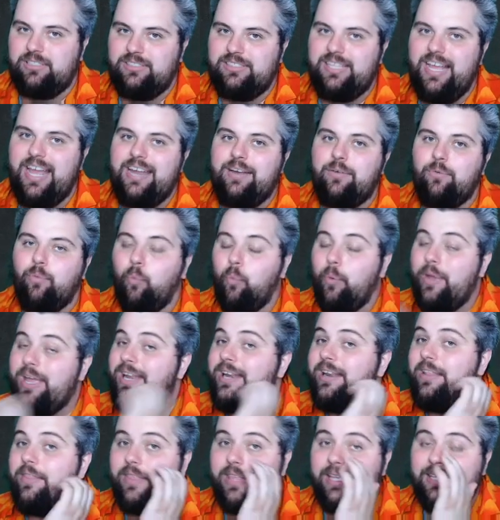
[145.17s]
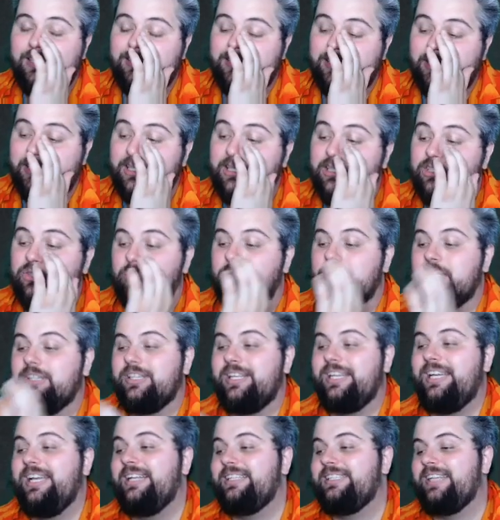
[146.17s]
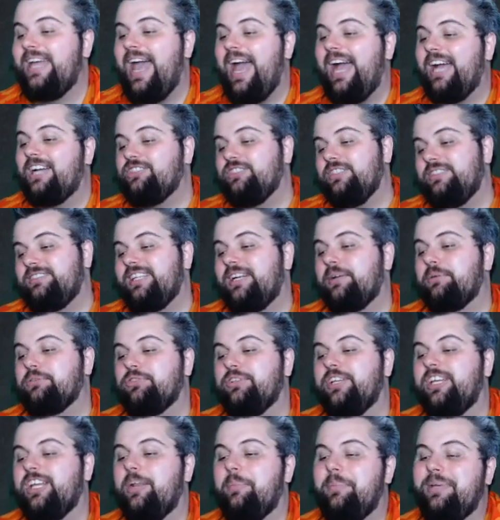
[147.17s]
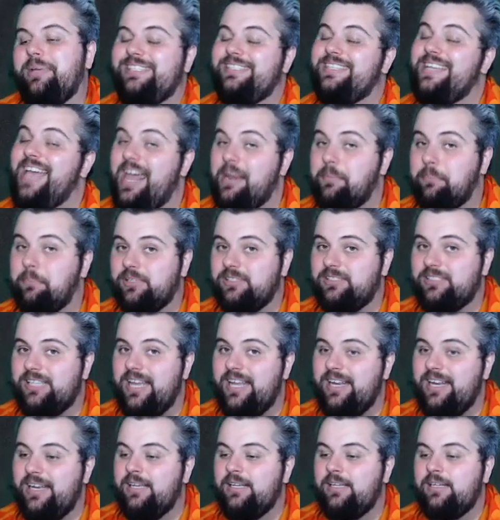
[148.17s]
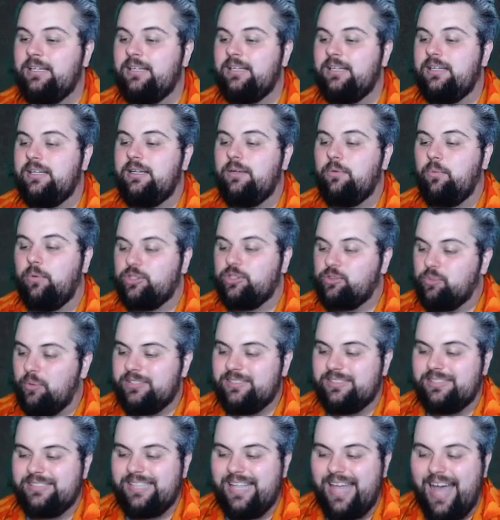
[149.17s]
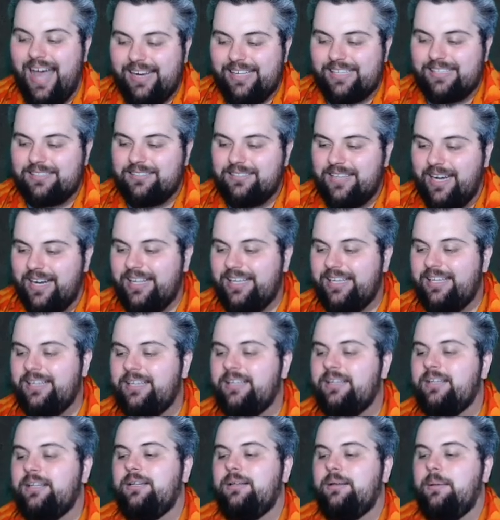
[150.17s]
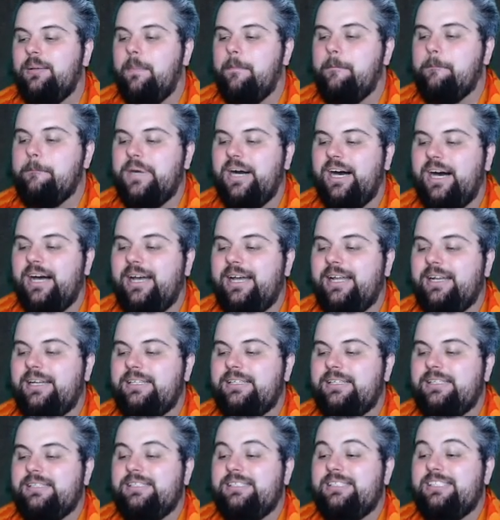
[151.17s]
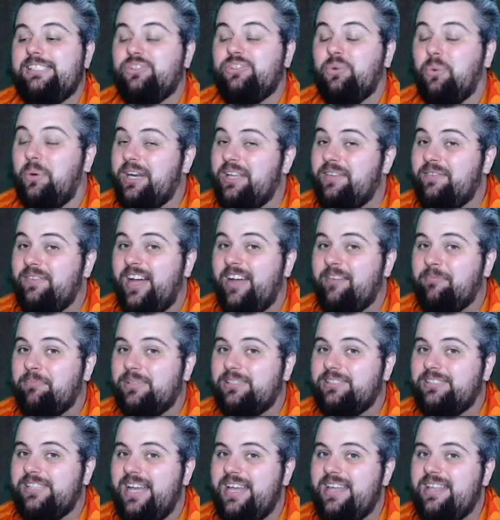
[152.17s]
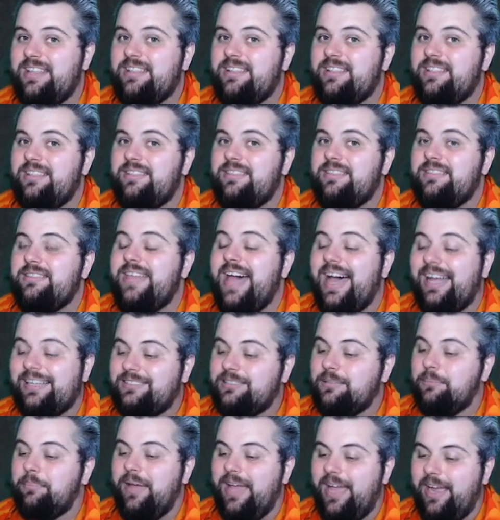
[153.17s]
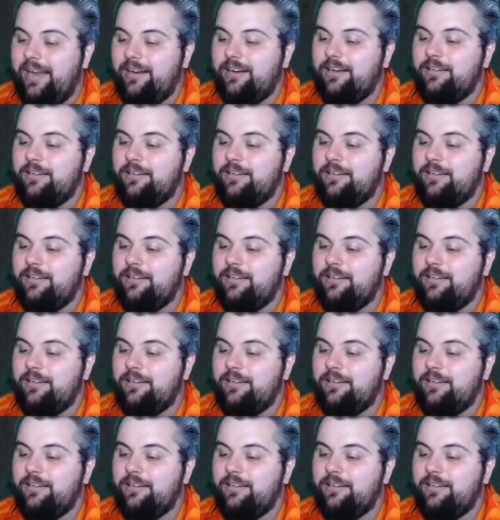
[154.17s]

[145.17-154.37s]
When these tiers were leaked, it actually said it was only going to be 10%, which wasn't that exciting, but 25%, that's a banger.